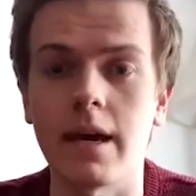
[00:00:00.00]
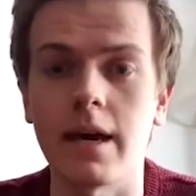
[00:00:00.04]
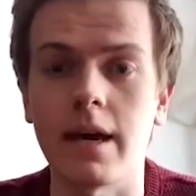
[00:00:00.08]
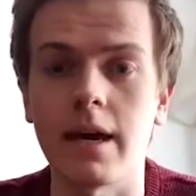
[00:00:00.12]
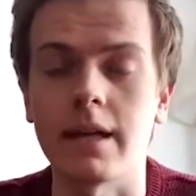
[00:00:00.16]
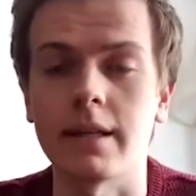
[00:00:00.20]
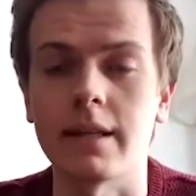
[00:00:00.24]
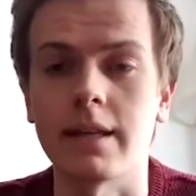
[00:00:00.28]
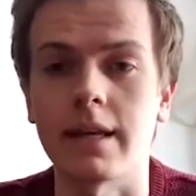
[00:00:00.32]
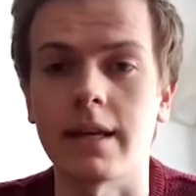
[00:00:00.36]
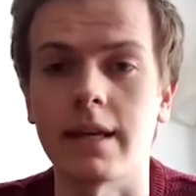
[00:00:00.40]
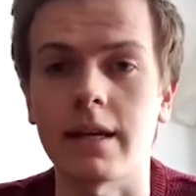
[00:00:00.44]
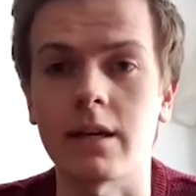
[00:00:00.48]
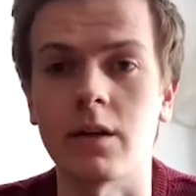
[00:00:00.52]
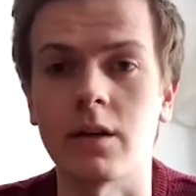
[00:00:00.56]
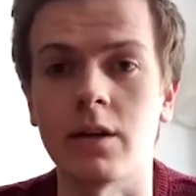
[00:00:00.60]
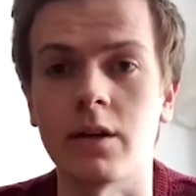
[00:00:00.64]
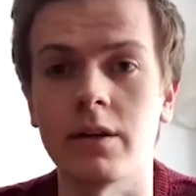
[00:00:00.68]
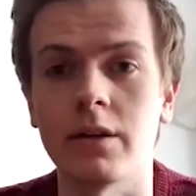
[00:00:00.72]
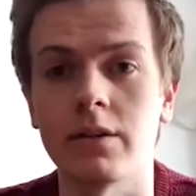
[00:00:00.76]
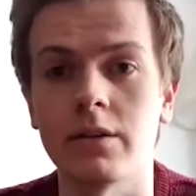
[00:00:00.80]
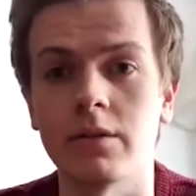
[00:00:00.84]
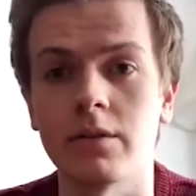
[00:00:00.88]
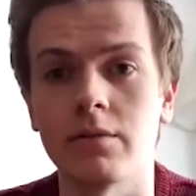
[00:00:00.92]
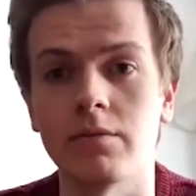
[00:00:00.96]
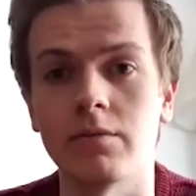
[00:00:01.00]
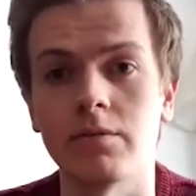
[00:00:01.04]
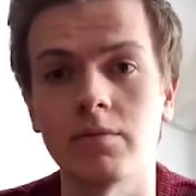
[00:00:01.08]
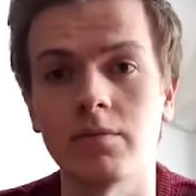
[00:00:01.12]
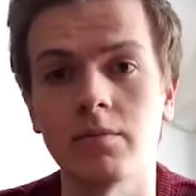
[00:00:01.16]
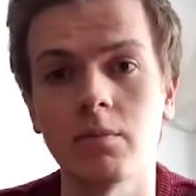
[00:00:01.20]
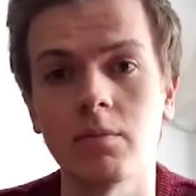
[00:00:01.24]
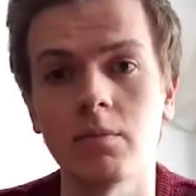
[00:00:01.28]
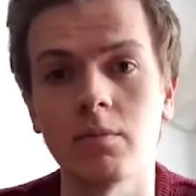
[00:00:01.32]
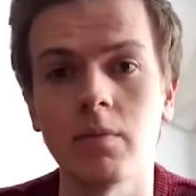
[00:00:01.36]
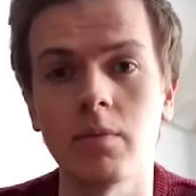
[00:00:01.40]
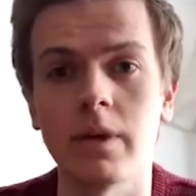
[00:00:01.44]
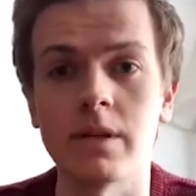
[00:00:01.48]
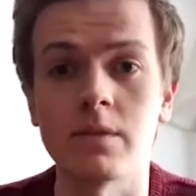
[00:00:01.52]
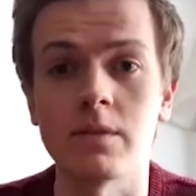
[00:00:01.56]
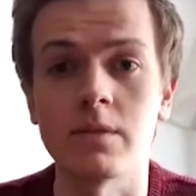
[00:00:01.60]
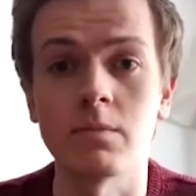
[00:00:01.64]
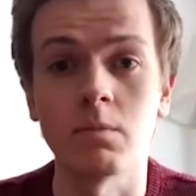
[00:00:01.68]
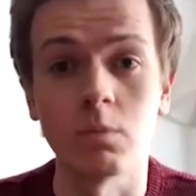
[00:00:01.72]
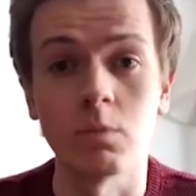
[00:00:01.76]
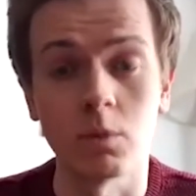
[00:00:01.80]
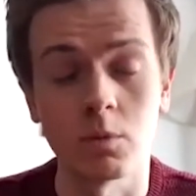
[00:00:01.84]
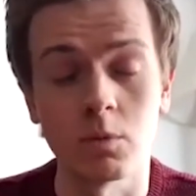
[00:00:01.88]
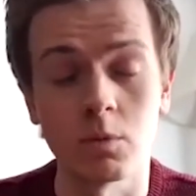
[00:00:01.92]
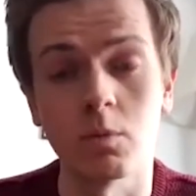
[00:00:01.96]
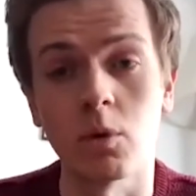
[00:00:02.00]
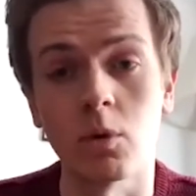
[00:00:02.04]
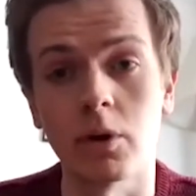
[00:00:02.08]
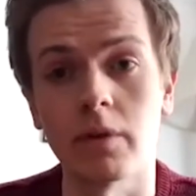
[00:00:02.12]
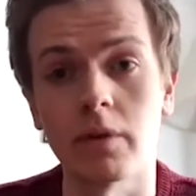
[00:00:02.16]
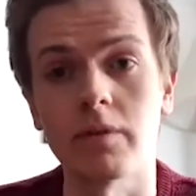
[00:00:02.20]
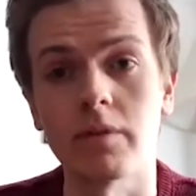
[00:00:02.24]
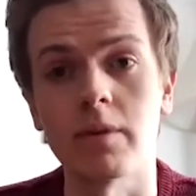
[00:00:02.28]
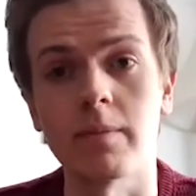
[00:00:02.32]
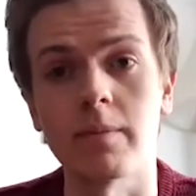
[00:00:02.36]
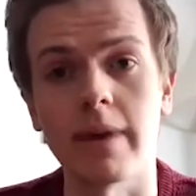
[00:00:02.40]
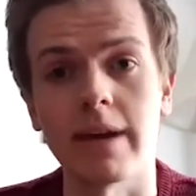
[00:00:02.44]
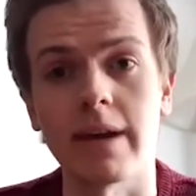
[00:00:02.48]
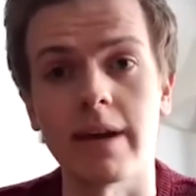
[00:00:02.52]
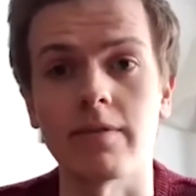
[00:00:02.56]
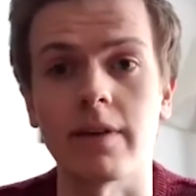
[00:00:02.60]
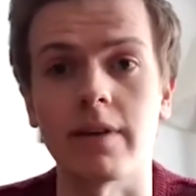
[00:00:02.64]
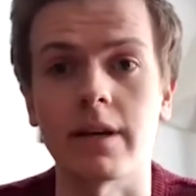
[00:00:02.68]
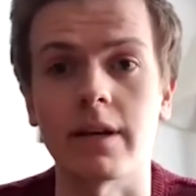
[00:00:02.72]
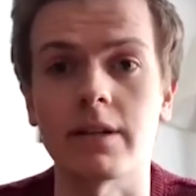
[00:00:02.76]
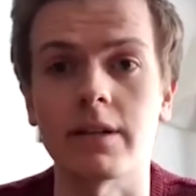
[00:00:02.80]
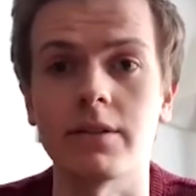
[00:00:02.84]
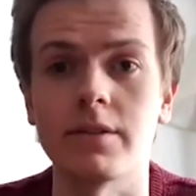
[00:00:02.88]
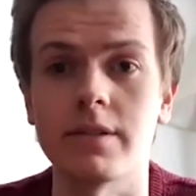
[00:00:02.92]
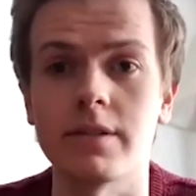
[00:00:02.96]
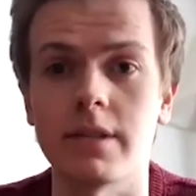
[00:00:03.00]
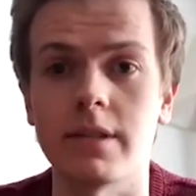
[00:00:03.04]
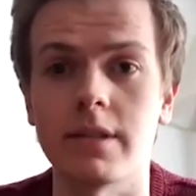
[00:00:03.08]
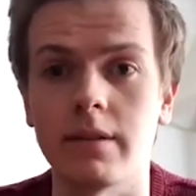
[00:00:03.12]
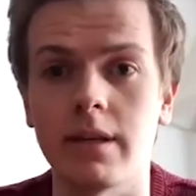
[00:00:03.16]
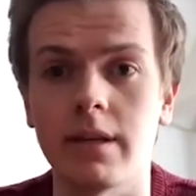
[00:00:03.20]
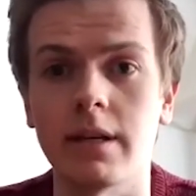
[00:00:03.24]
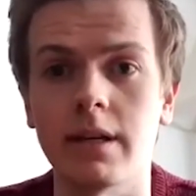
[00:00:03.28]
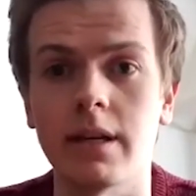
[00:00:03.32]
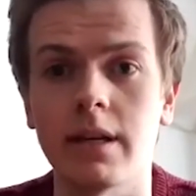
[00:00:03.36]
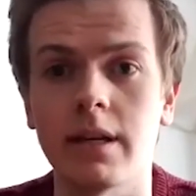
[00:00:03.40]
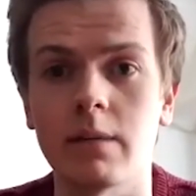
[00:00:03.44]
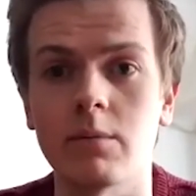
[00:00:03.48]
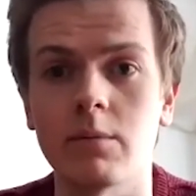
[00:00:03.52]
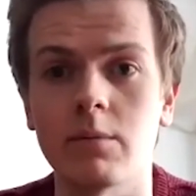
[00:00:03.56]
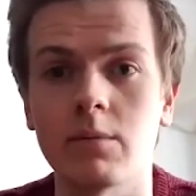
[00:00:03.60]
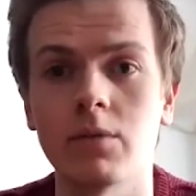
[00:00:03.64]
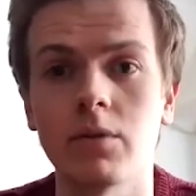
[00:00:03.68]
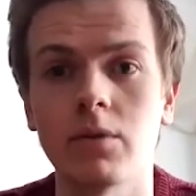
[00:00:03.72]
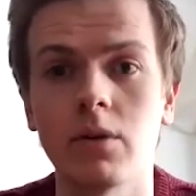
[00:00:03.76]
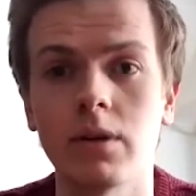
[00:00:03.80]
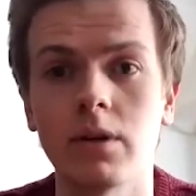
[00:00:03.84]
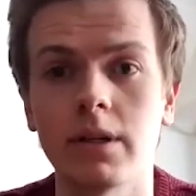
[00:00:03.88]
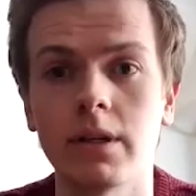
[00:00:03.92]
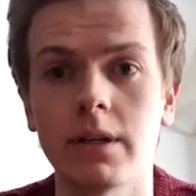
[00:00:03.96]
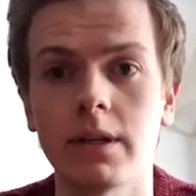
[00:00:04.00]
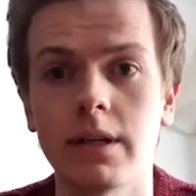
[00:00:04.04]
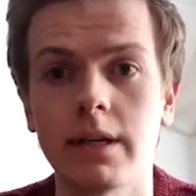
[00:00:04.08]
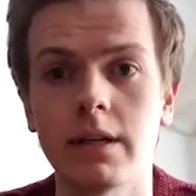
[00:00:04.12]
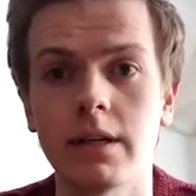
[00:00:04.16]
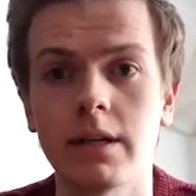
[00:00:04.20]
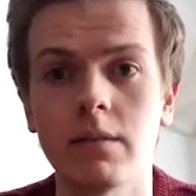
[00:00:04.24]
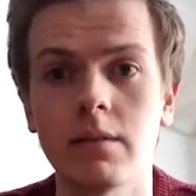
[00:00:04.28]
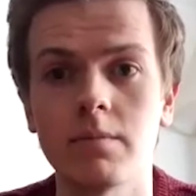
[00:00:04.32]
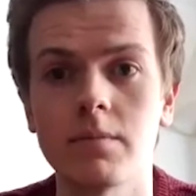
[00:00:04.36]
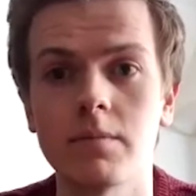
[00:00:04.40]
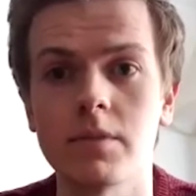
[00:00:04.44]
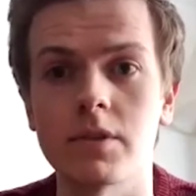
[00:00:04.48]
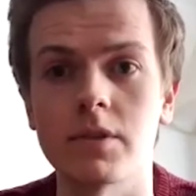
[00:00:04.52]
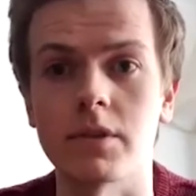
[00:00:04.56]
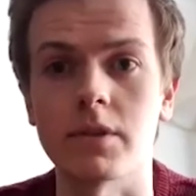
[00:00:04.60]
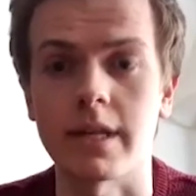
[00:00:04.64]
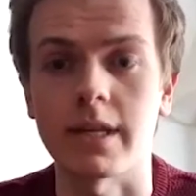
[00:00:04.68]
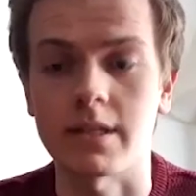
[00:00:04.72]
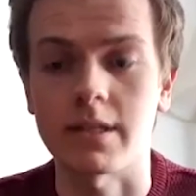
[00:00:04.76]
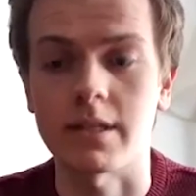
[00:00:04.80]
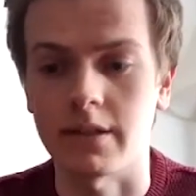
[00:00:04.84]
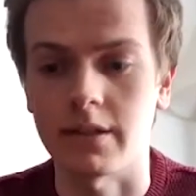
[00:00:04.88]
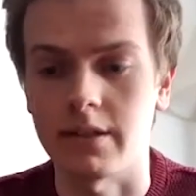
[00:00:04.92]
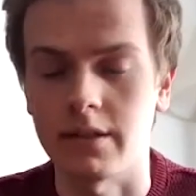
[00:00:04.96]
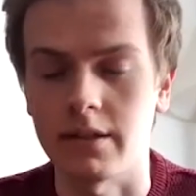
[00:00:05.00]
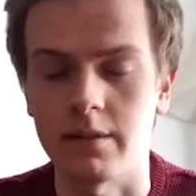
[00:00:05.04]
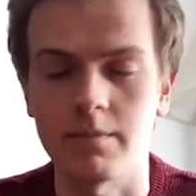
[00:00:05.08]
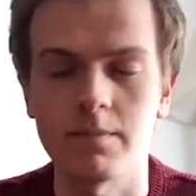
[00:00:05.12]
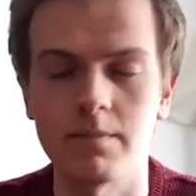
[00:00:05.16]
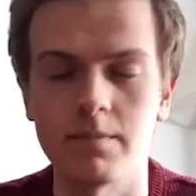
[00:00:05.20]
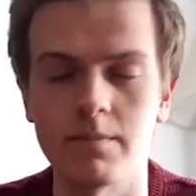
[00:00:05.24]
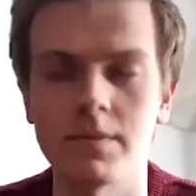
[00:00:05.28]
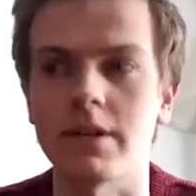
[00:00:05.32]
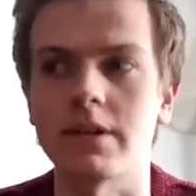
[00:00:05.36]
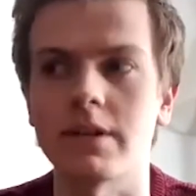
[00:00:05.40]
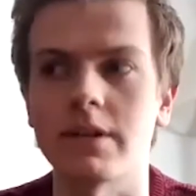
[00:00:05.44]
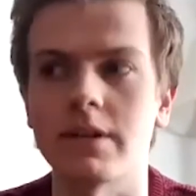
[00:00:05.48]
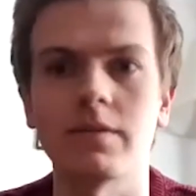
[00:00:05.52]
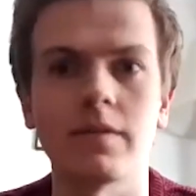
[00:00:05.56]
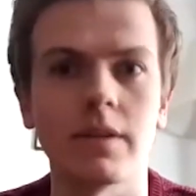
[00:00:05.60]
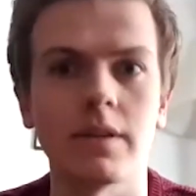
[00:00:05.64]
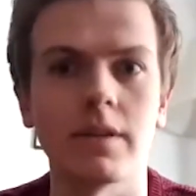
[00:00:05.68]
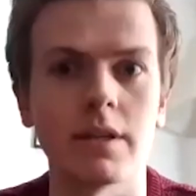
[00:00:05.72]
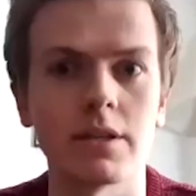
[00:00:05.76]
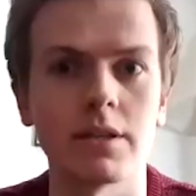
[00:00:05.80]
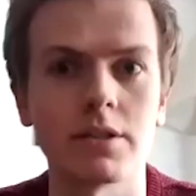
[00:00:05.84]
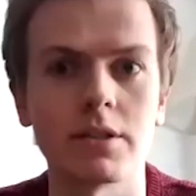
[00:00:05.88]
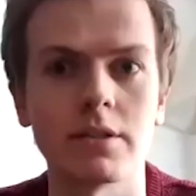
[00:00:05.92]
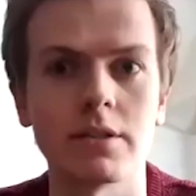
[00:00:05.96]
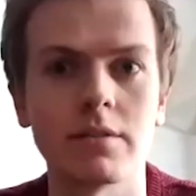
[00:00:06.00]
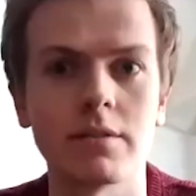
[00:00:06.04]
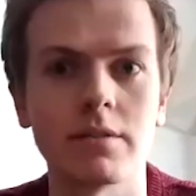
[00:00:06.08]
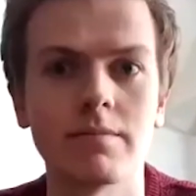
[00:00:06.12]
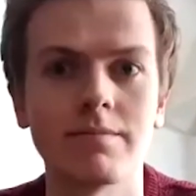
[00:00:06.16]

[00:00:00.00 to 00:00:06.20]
And that kind of was one of the main factors in getting my role in Lidl. So that's kind of start to finish.